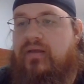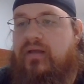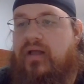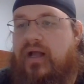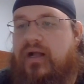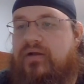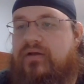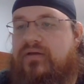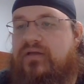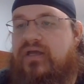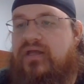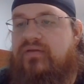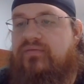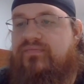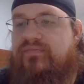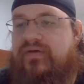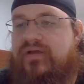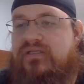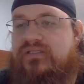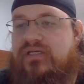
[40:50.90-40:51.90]
I could get it
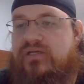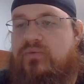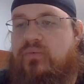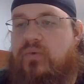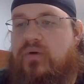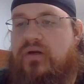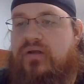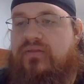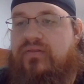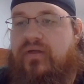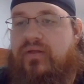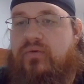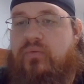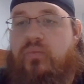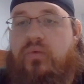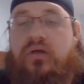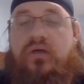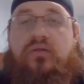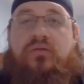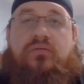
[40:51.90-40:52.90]
fixed, it'd work then.
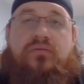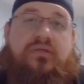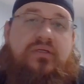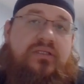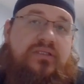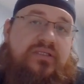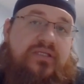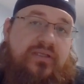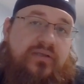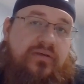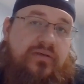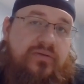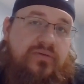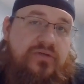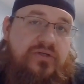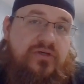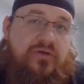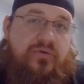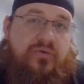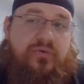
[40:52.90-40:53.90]
Well, until you
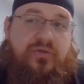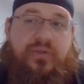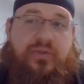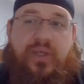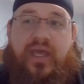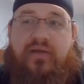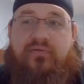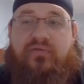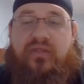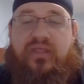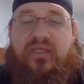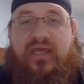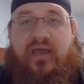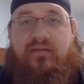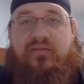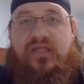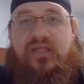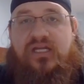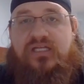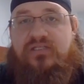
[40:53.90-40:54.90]
do, you can't really
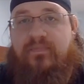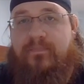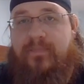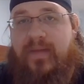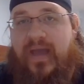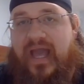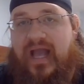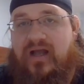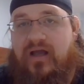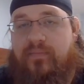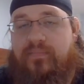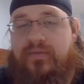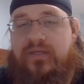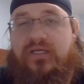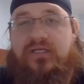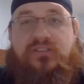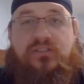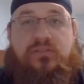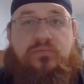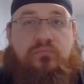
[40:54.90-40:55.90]
count that as a backup
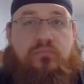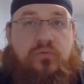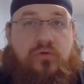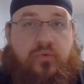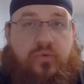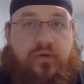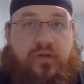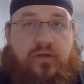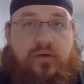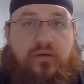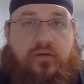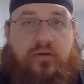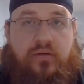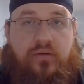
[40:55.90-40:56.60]
because it's broken.